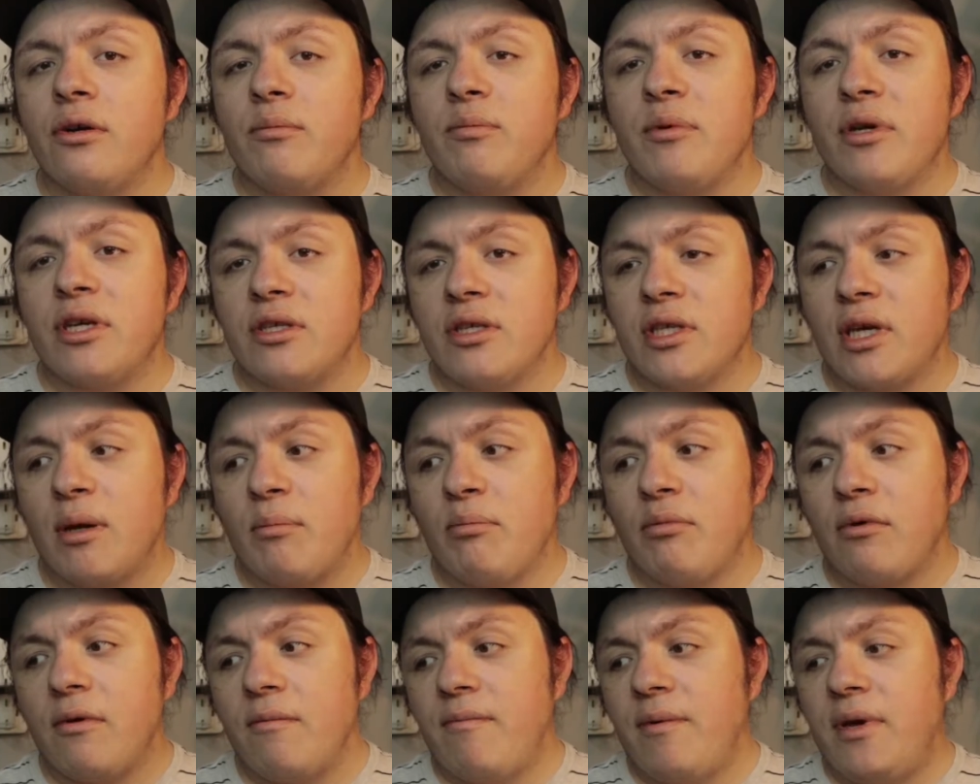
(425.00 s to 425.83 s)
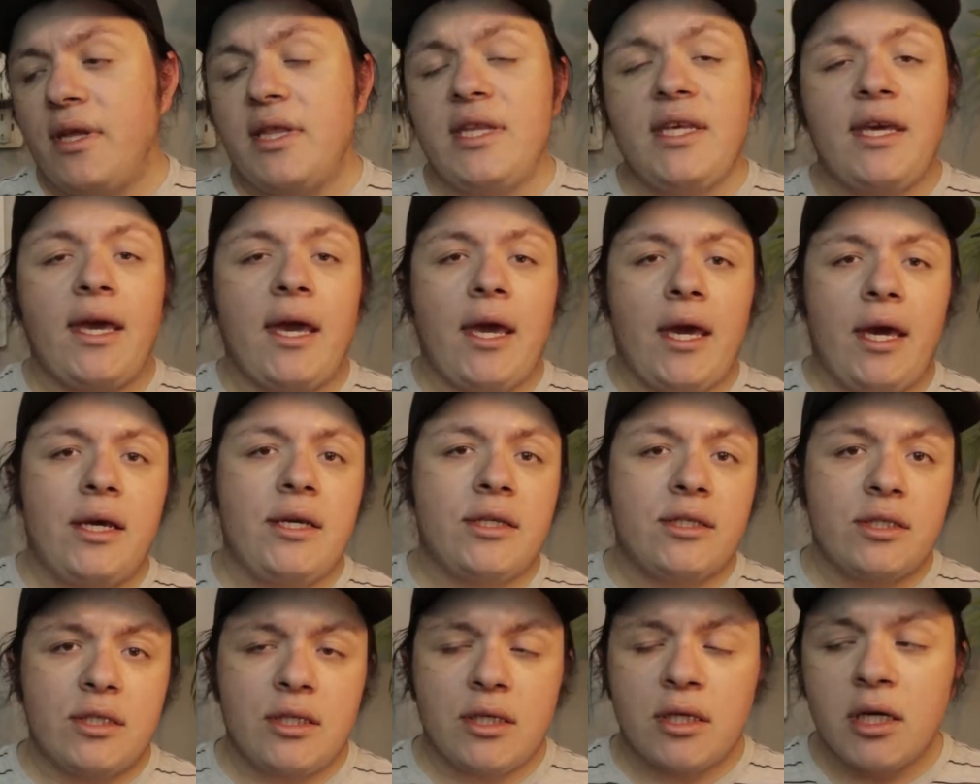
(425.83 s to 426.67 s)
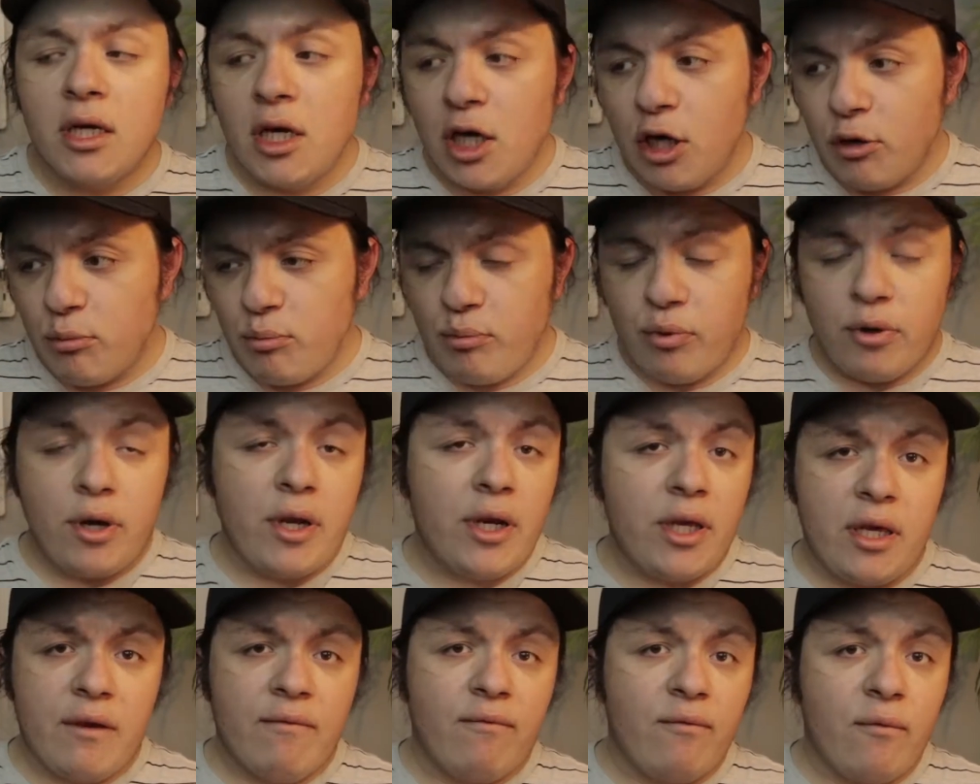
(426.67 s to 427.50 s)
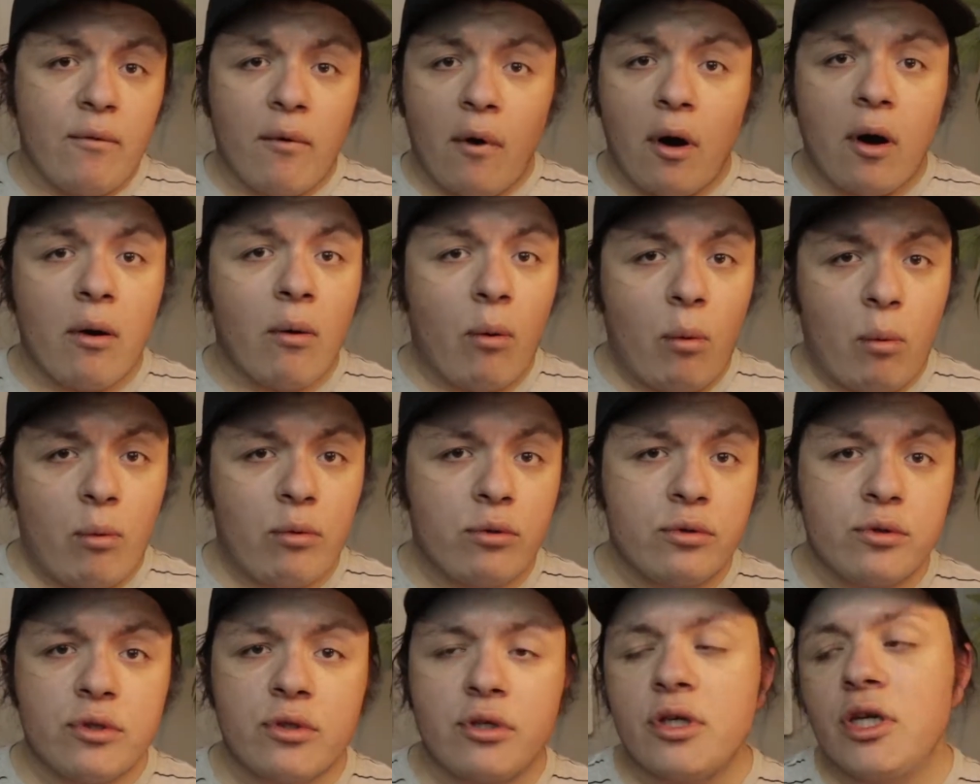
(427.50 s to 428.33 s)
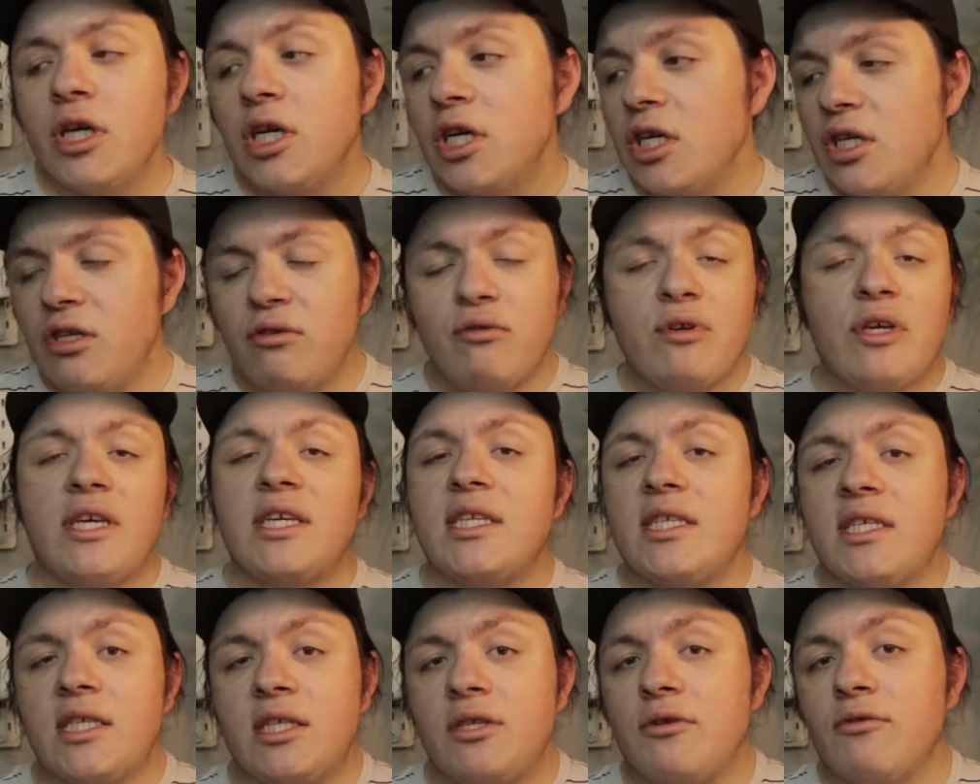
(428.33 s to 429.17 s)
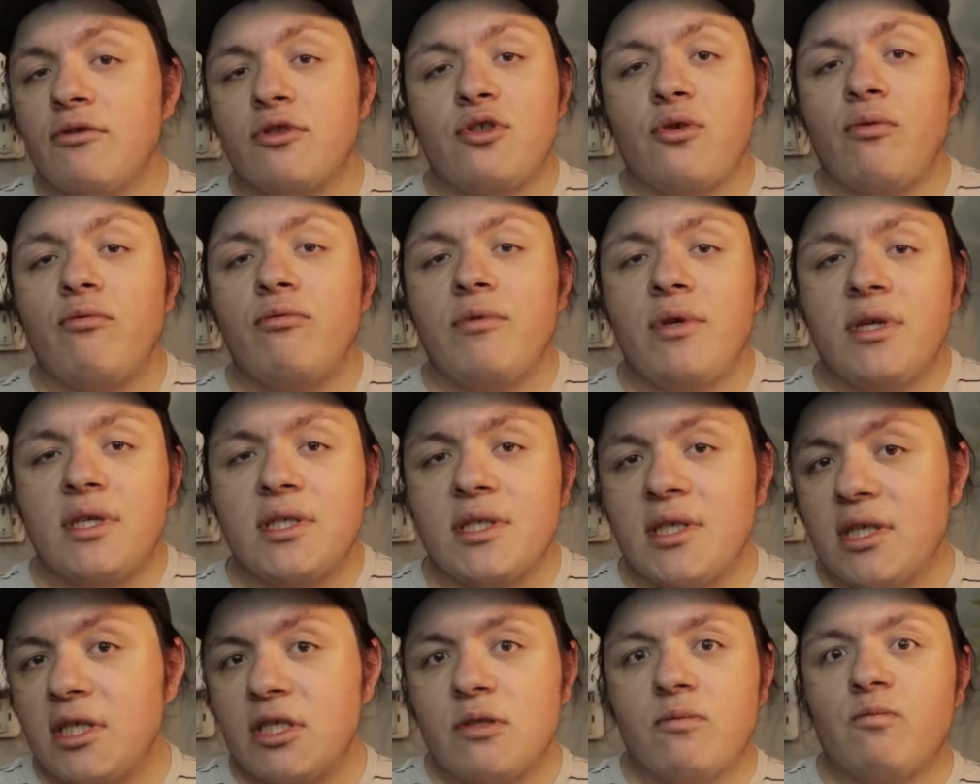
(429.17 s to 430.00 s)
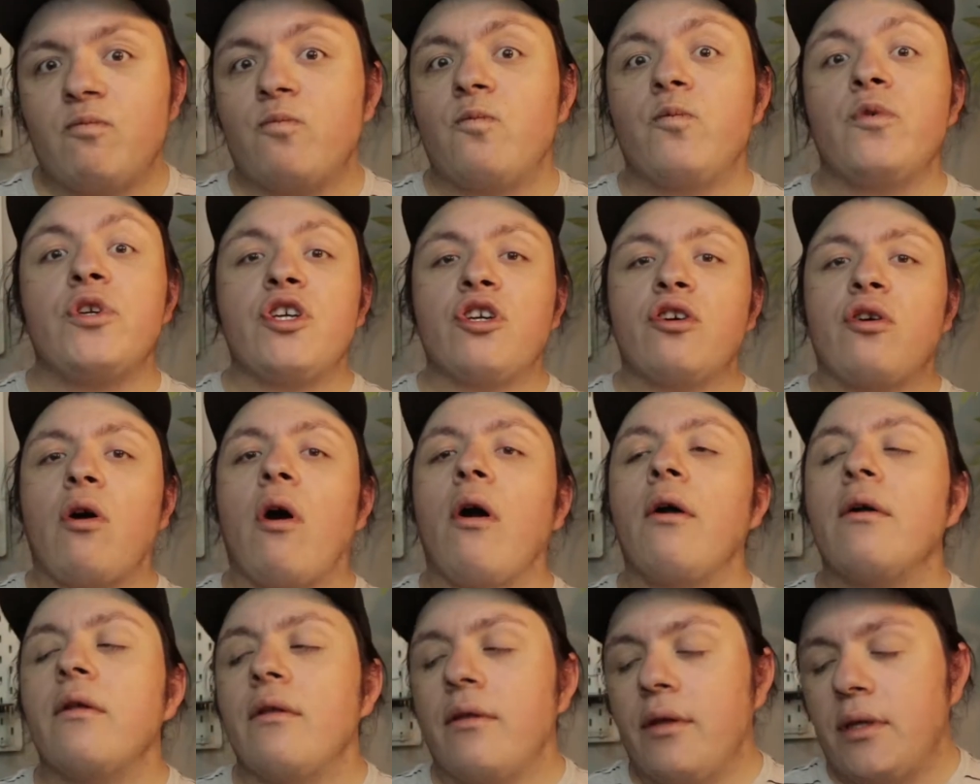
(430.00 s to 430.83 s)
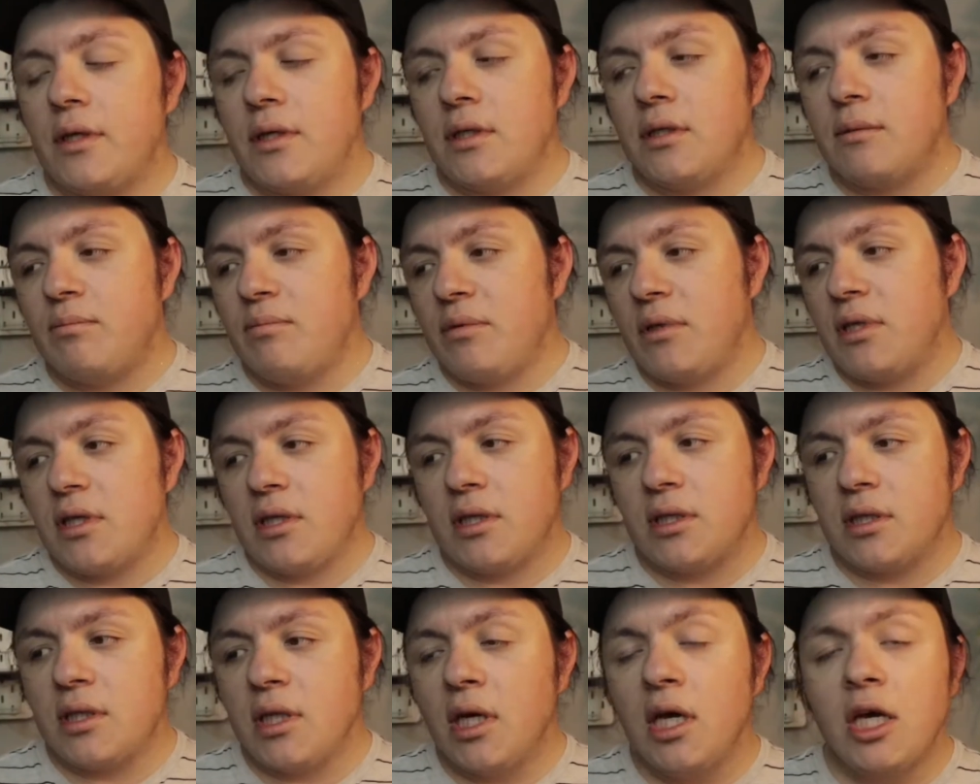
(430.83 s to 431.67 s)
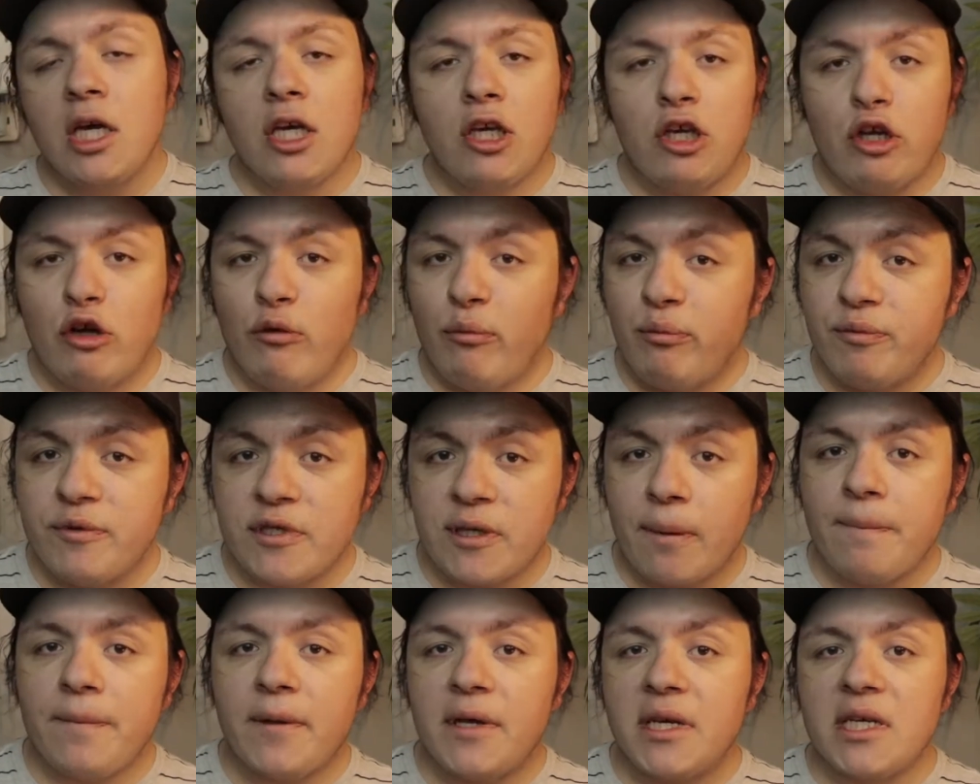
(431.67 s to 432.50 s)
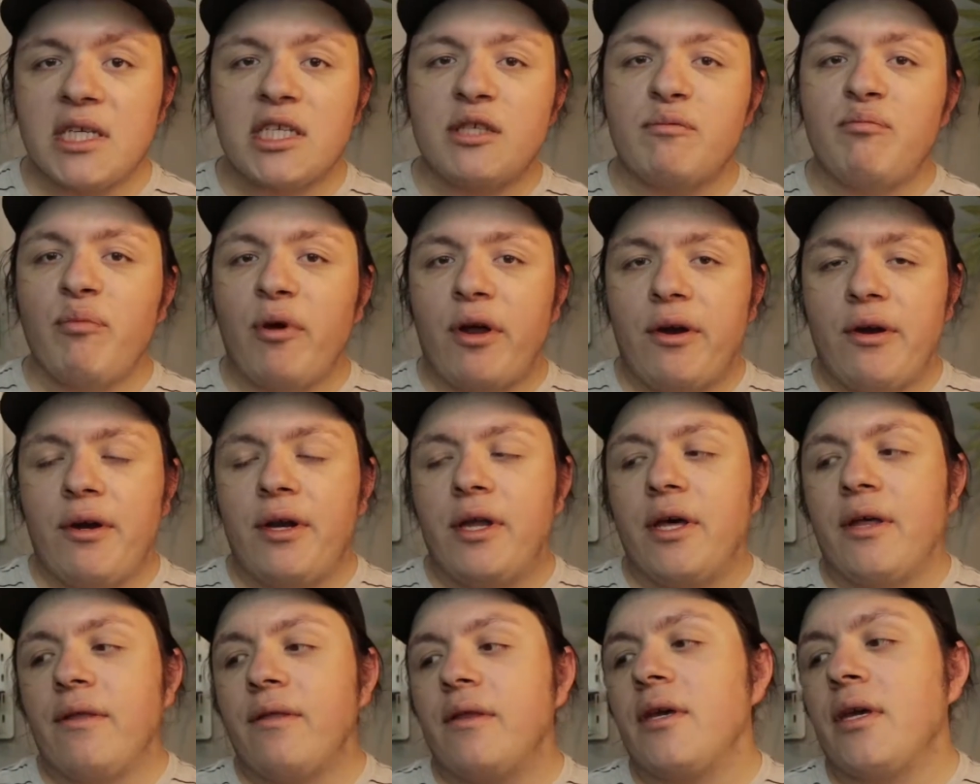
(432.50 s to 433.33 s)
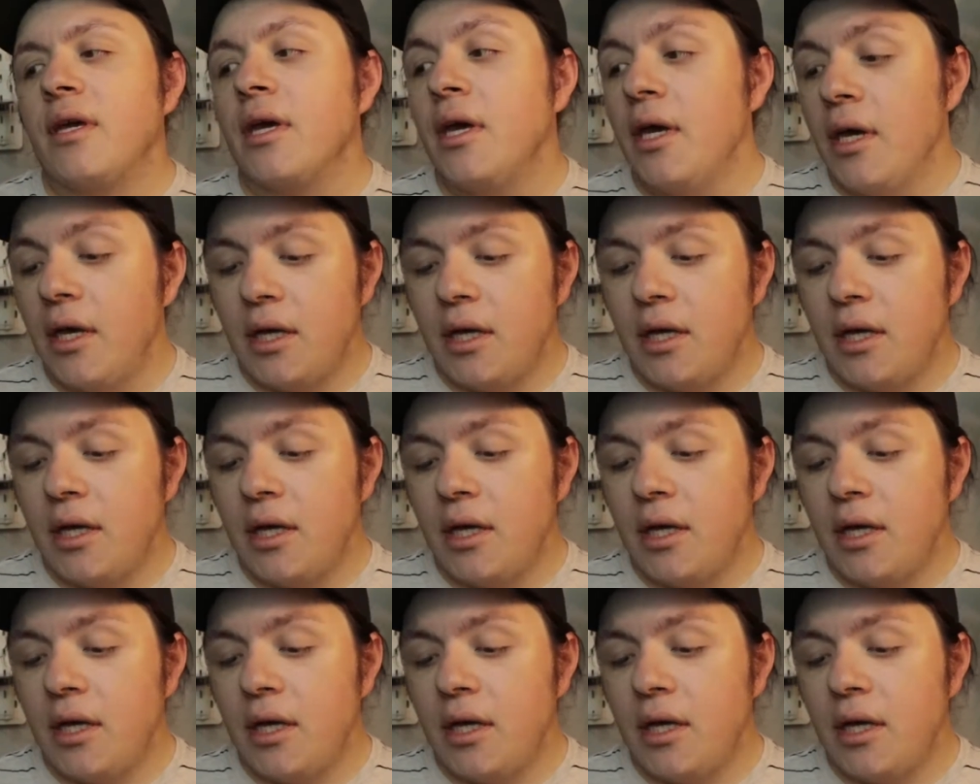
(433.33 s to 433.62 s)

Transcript: because you can prevent the aging, but if you are older, you can still do these things regardless, because you know, something is better than nothing.